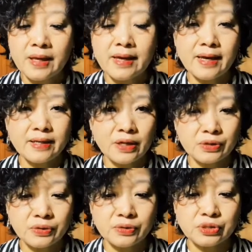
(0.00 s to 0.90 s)
and
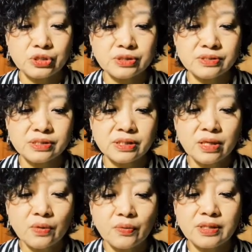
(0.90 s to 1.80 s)
heterogeneous
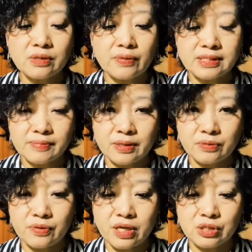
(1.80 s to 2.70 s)
with respect
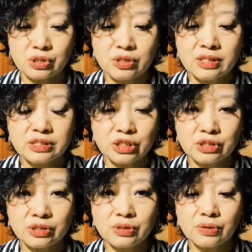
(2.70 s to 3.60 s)
to age,
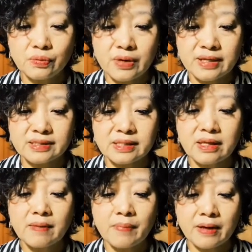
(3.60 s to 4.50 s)
gender, race,
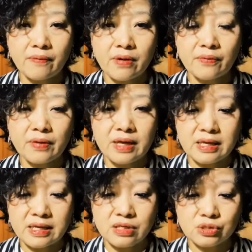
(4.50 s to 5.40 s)
background, and
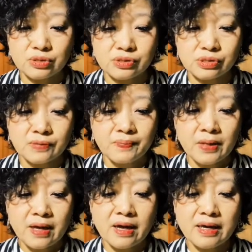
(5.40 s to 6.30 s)
interests.
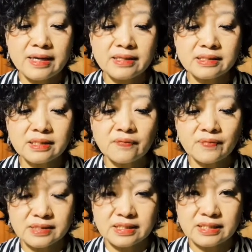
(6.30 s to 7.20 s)
Uh, it is the
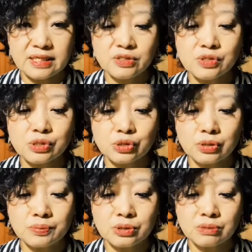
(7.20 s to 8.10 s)
facilitator's
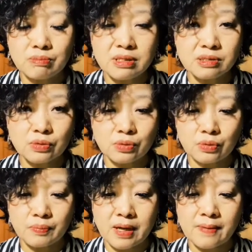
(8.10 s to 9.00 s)
job to mix the
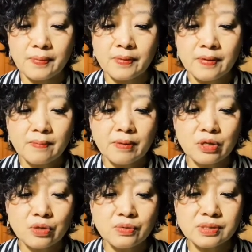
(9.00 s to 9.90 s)
group up by
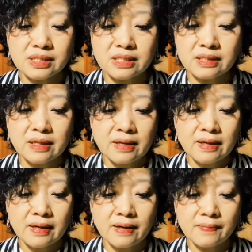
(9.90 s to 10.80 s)
using
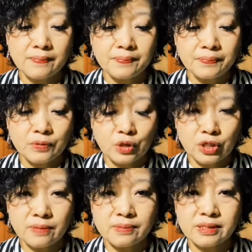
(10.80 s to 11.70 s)
um,
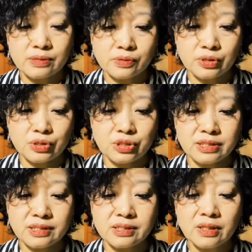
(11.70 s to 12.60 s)
games and
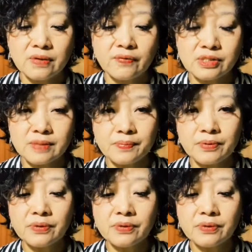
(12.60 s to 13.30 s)
strategies. For example,